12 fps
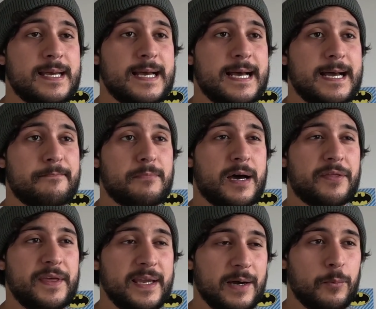Um, I
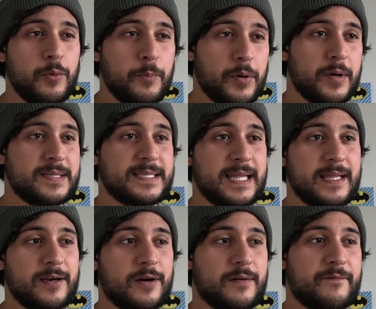think I will probably sell
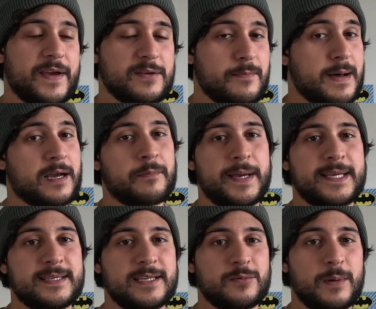it on Facebook
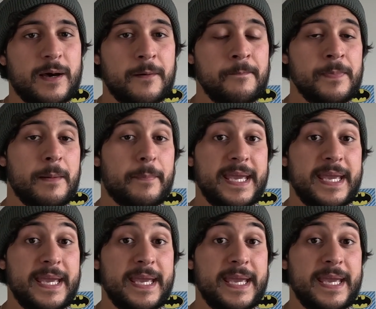Marketplace as well.